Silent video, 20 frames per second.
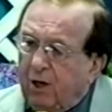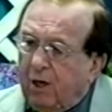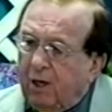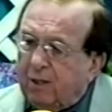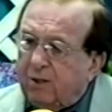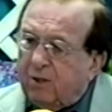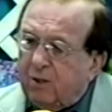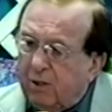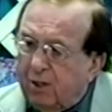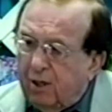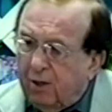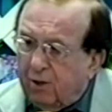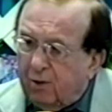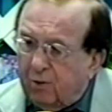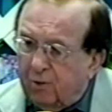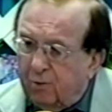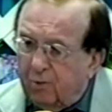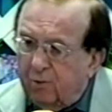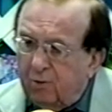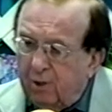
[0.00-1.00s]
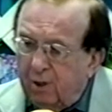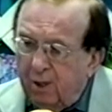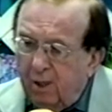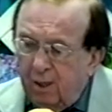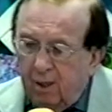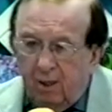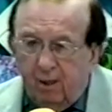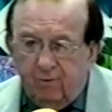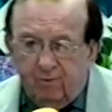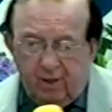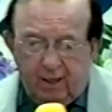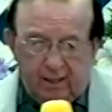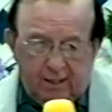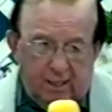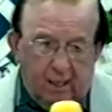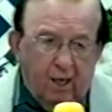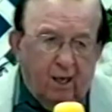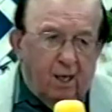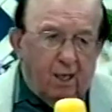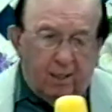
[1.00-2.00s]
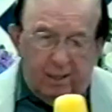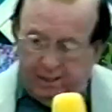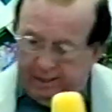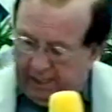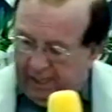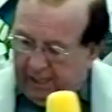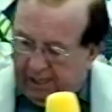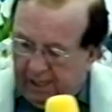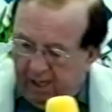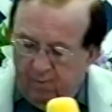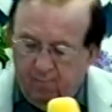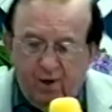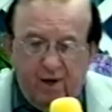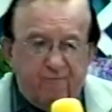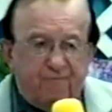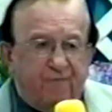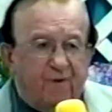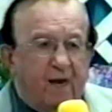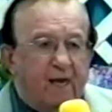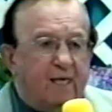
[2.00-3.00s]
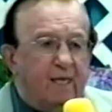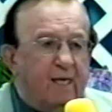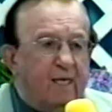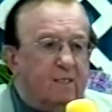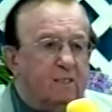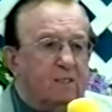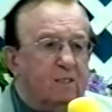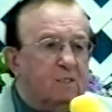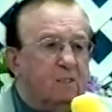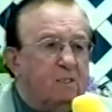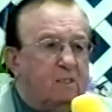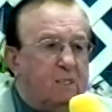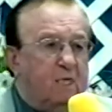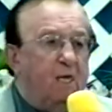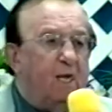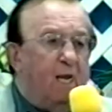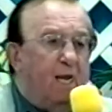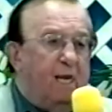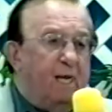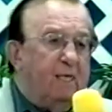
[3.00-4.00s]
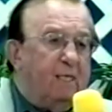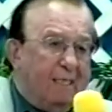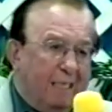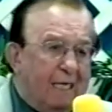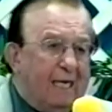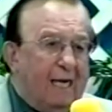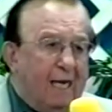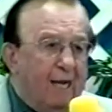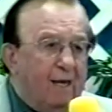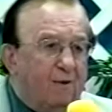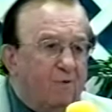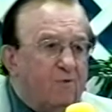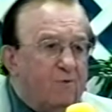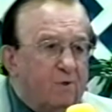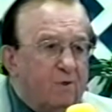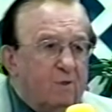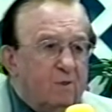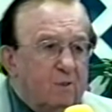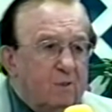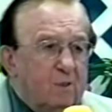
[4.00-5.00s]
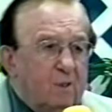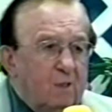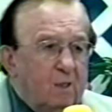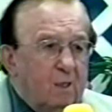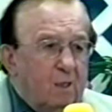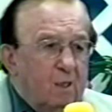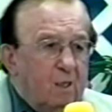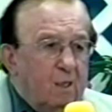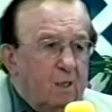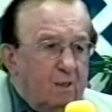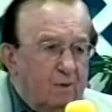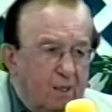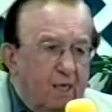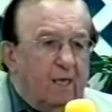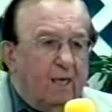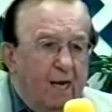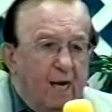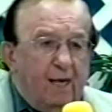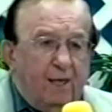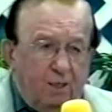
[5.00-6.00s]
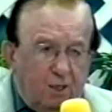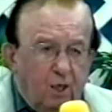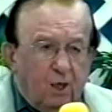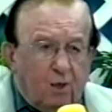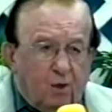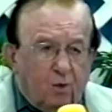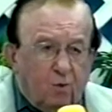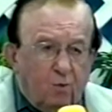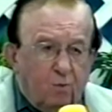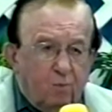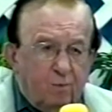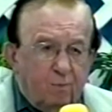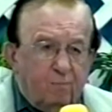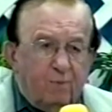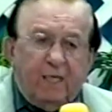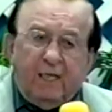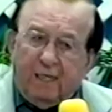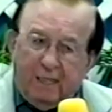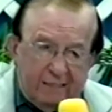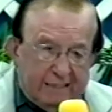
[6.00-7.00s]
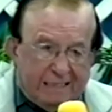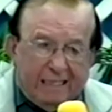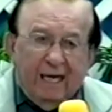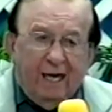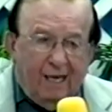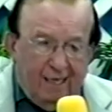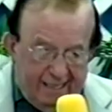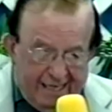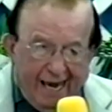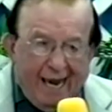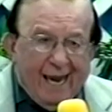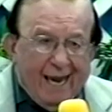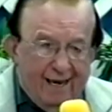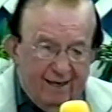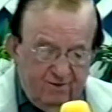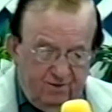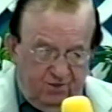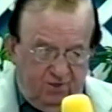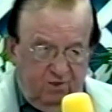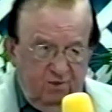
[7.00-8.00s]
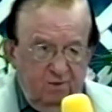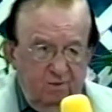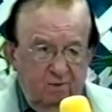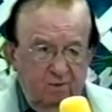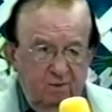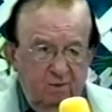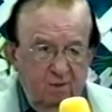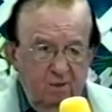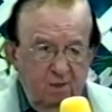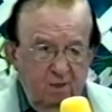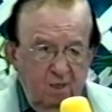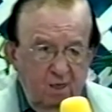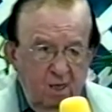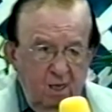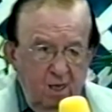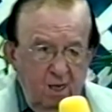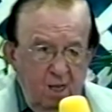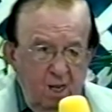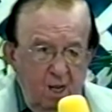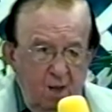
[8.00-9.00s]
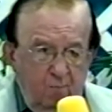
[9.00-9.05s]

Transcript: I cannot know that God will take care of my finances till I tithe. Then I know because God has.